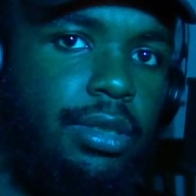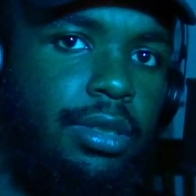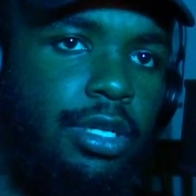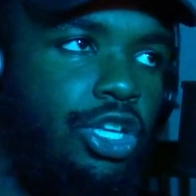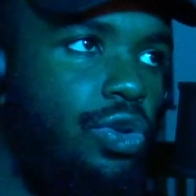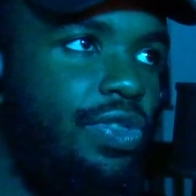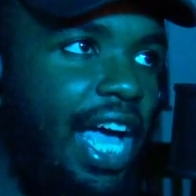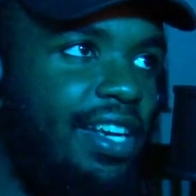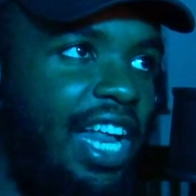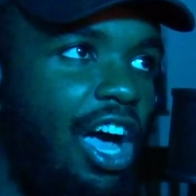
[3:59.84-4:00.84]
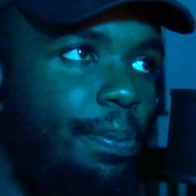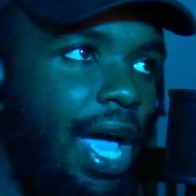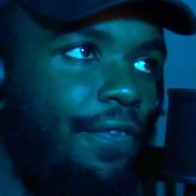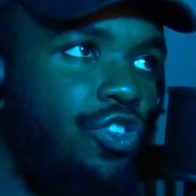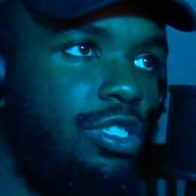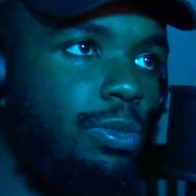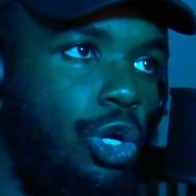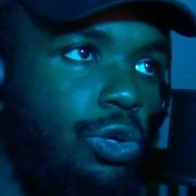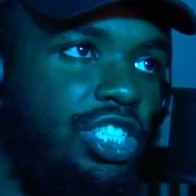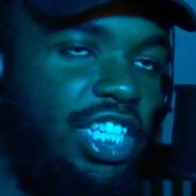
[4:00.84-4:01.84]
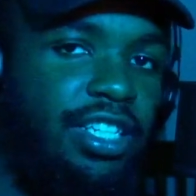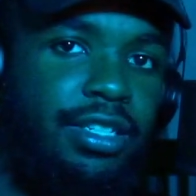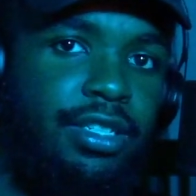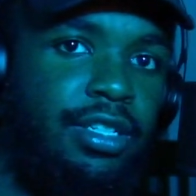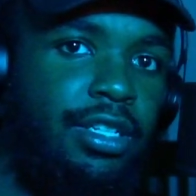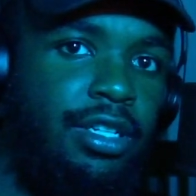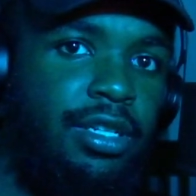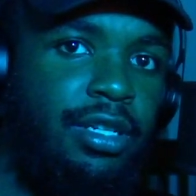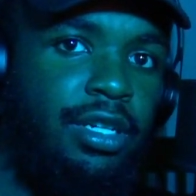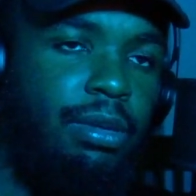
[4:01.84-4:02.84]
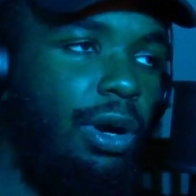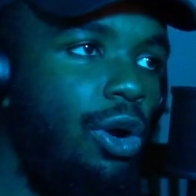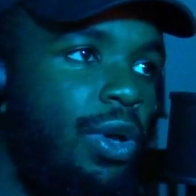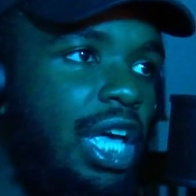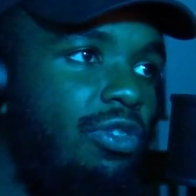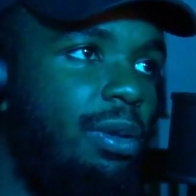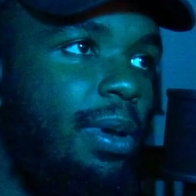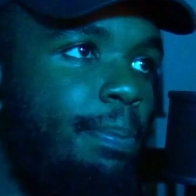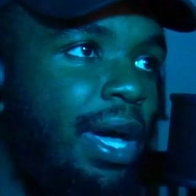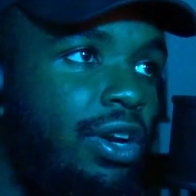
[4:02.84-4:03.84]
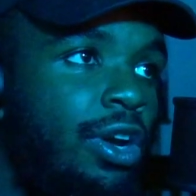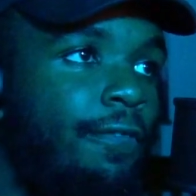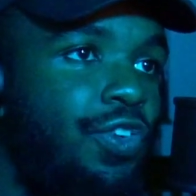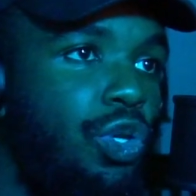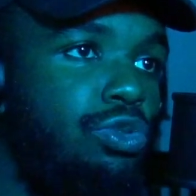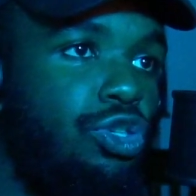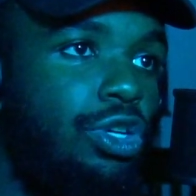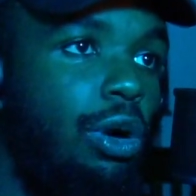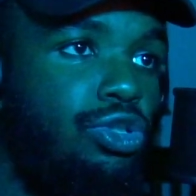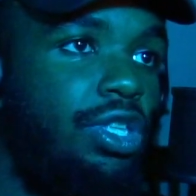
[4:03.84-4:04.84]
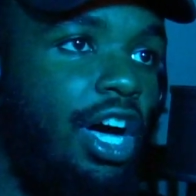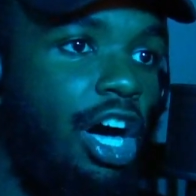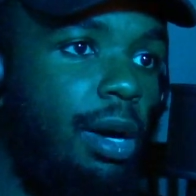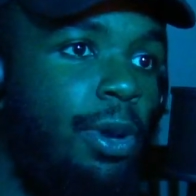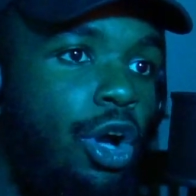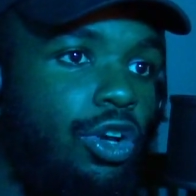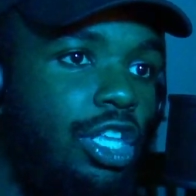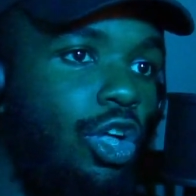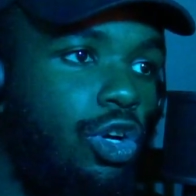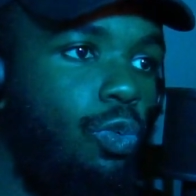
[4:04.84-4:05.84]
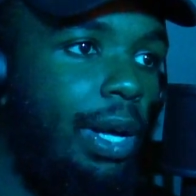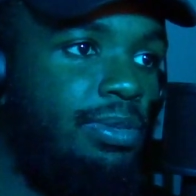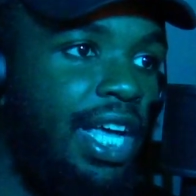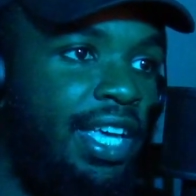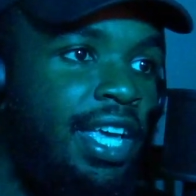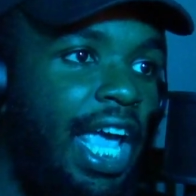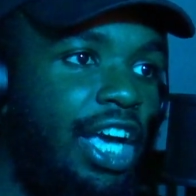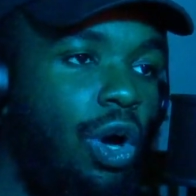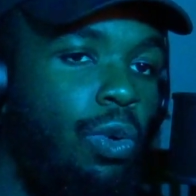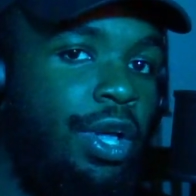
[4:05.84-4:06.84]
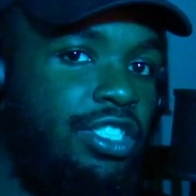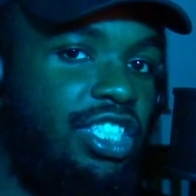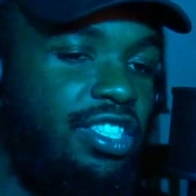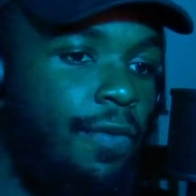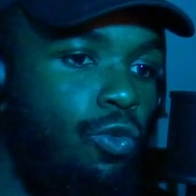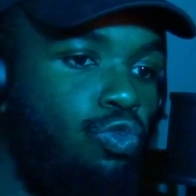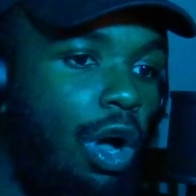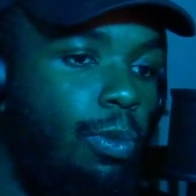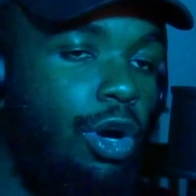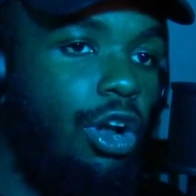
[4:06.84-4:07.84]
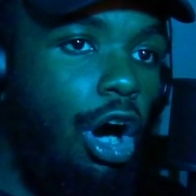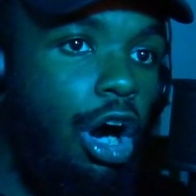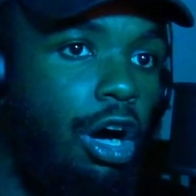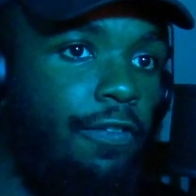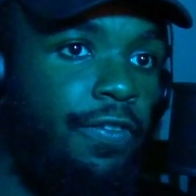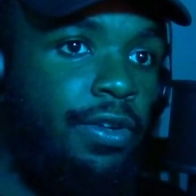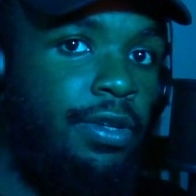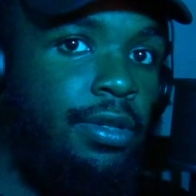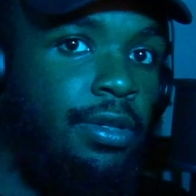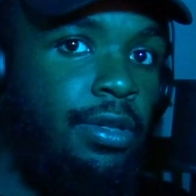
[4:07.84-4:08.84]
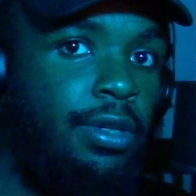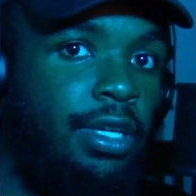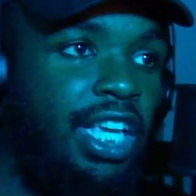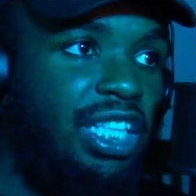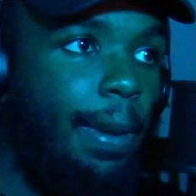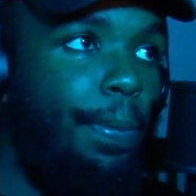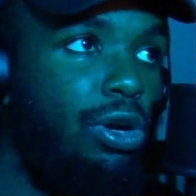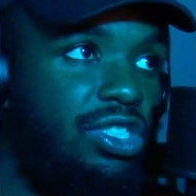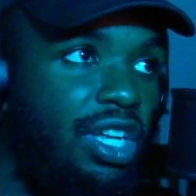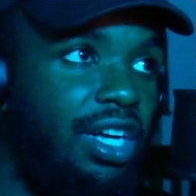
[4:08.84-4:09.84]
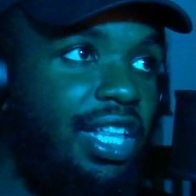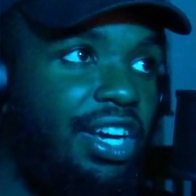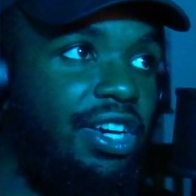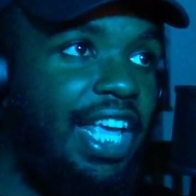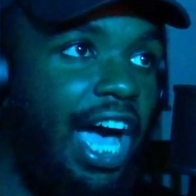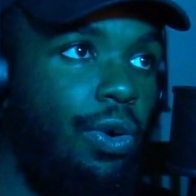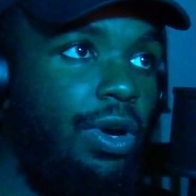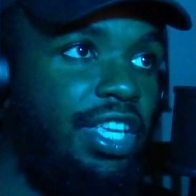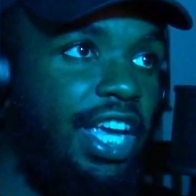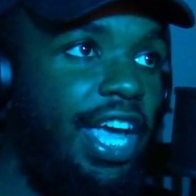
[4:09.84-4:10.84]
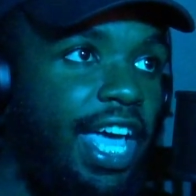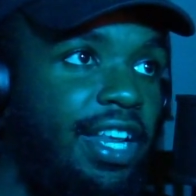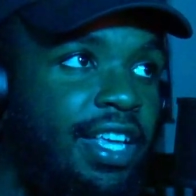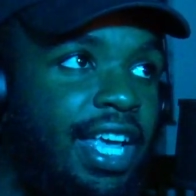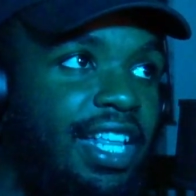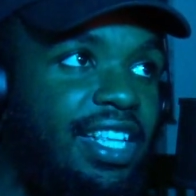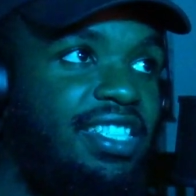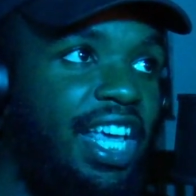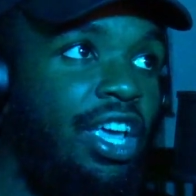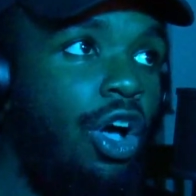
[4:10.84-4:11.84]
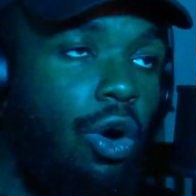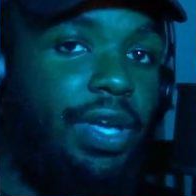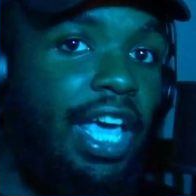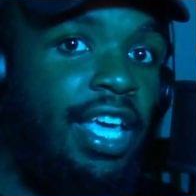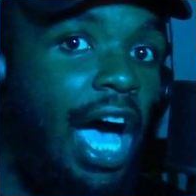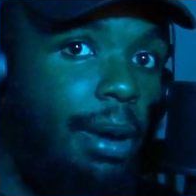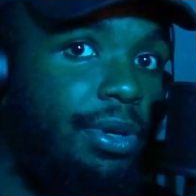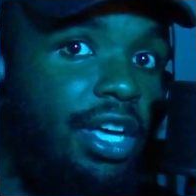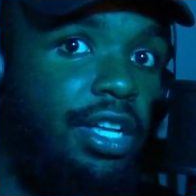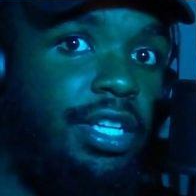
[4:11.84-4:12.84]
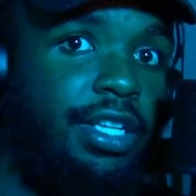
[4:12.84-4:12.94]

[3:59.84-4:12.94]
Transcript: You're that down bad for some coochie? Bro, it would have better for you to go to the hub or the local website and go just rub one off, get that post-nut clarity out of your head, and then say, okay, I'm good.